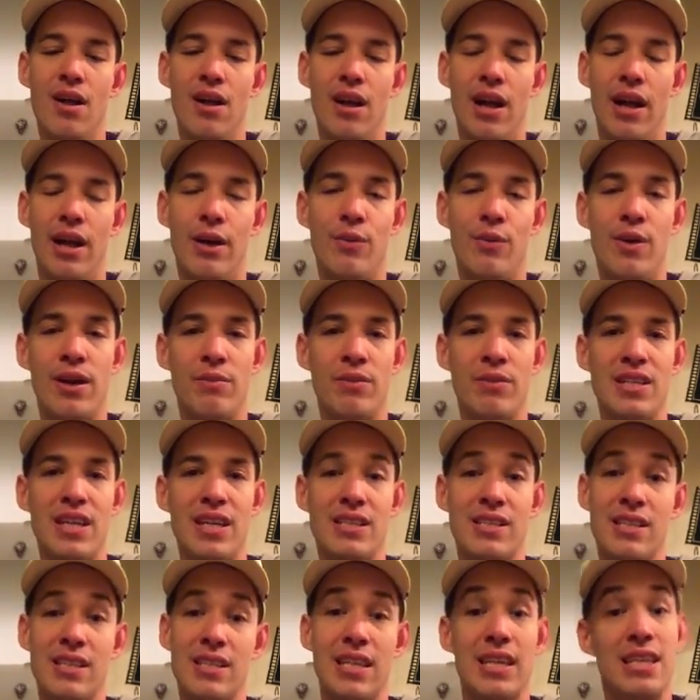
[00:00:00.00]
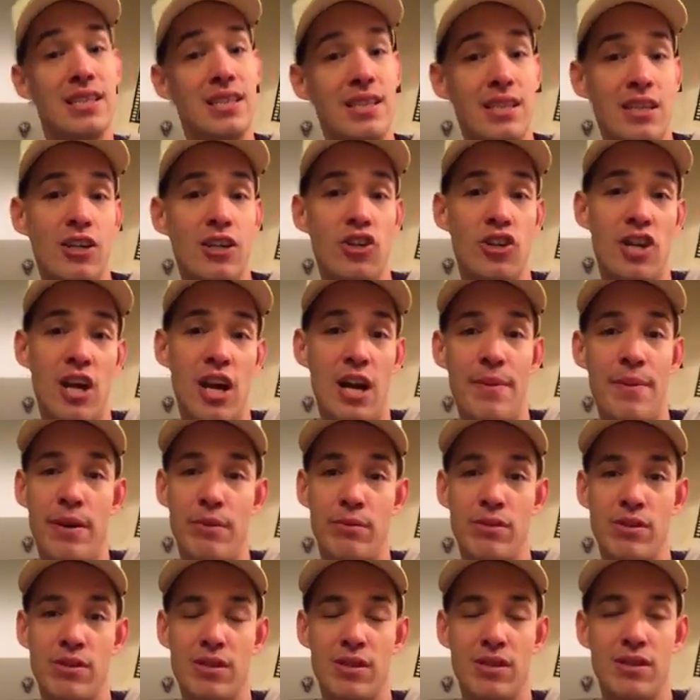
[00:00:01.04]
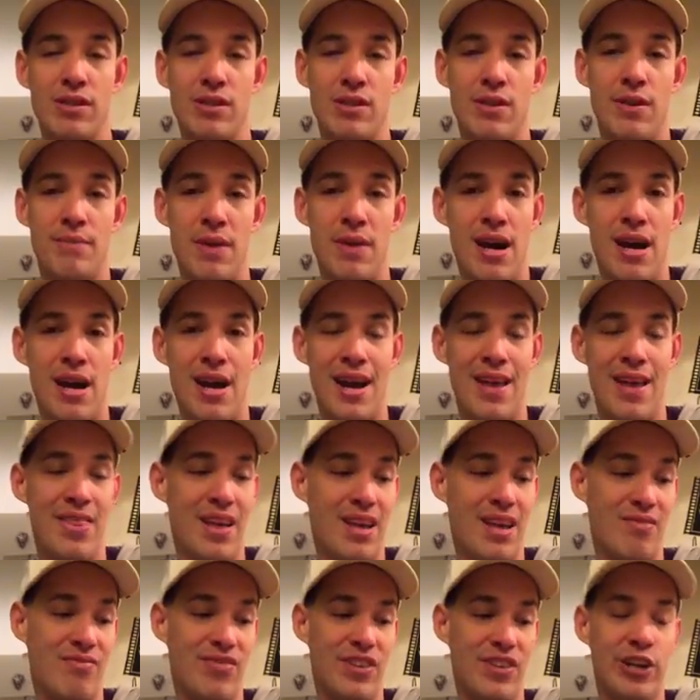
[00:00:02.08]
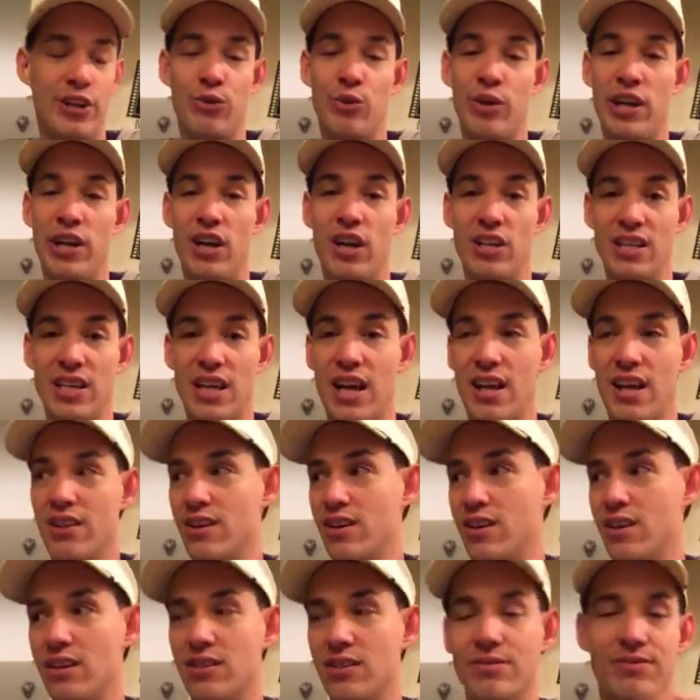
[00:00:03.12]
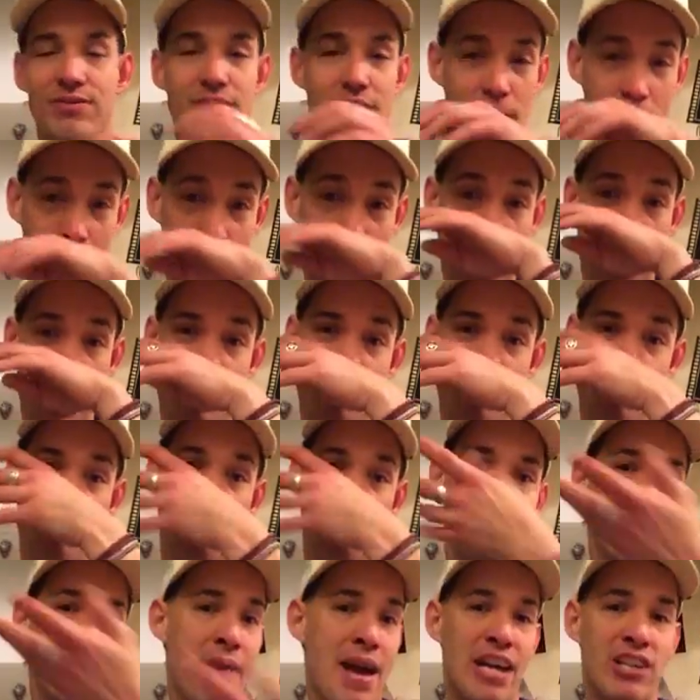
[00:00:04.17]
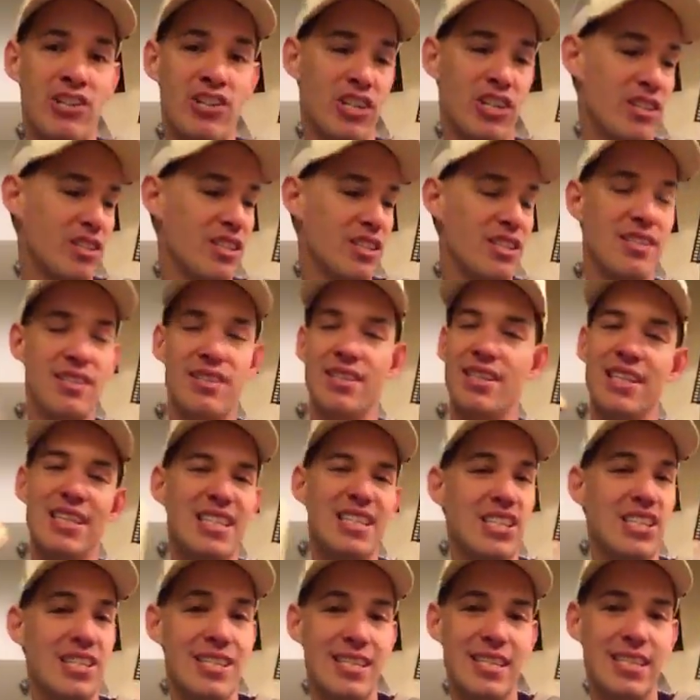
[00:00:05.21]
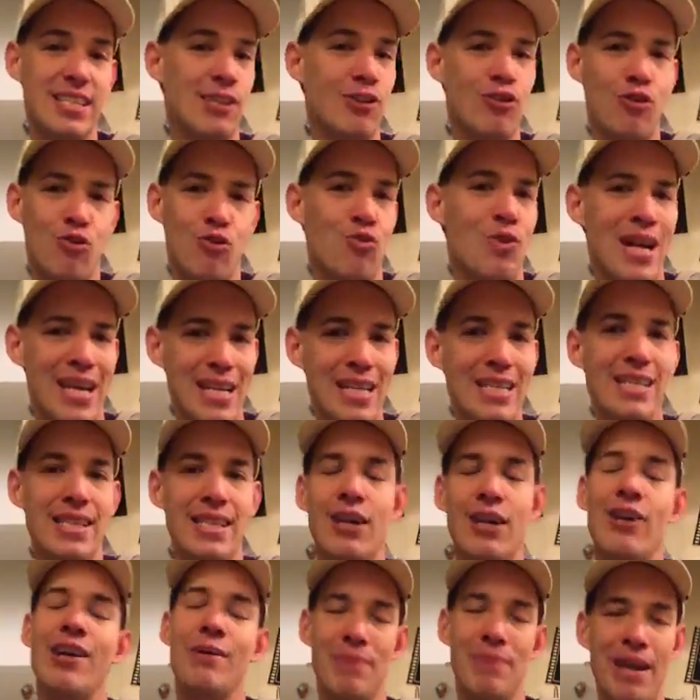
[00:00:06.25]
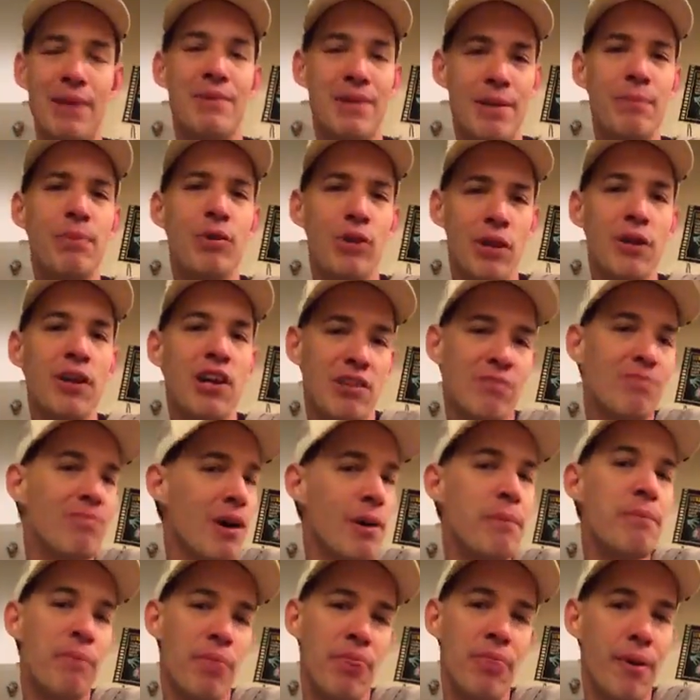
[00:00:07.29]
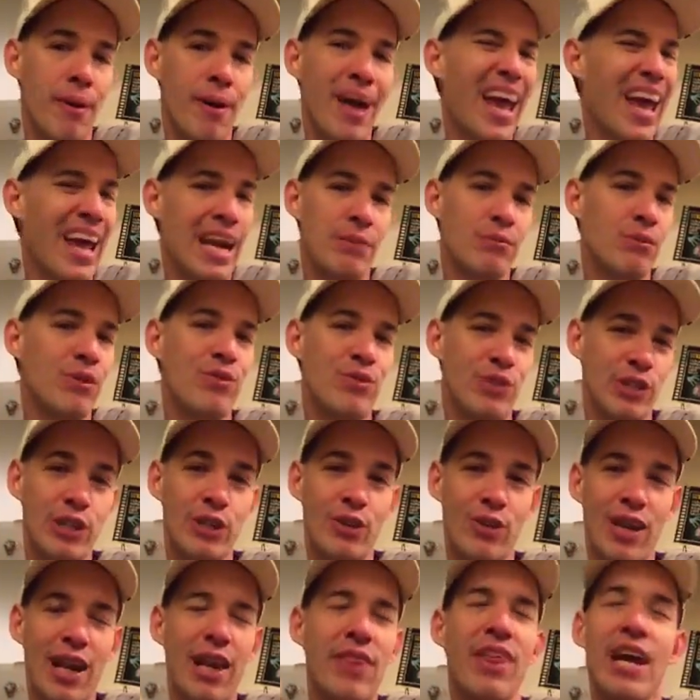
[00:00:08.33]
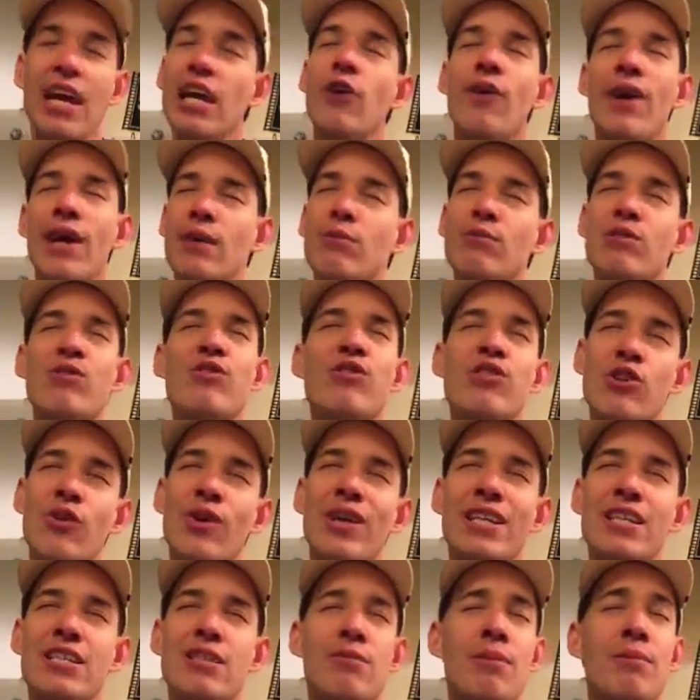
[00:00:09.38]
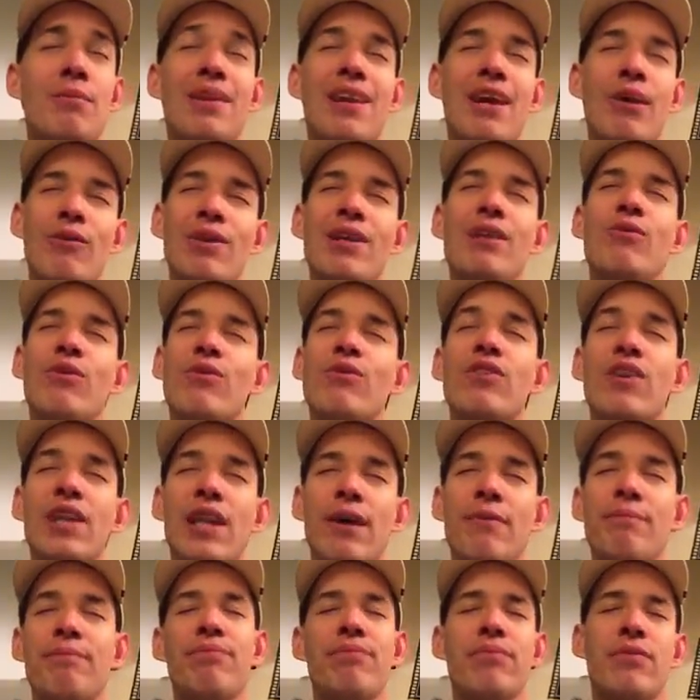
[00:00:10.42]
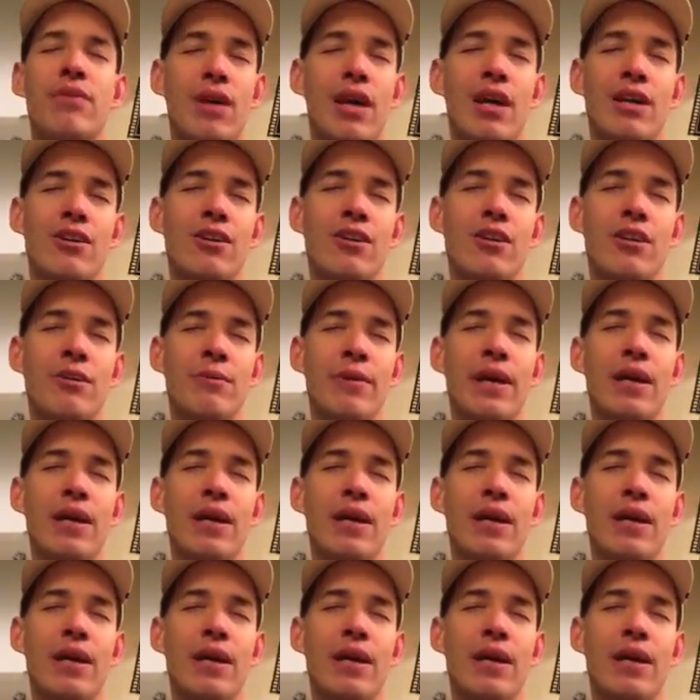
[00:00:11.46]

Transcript: and I read in the text, he's like, see, you're not a bad person, so I'm not. And then here we are together, and then magic is, this just is crazy. Okay, but I'm going to pull a animal for you. Okay, thank you, animals, for showing it to me, but now we need one for that. Okay, do you hear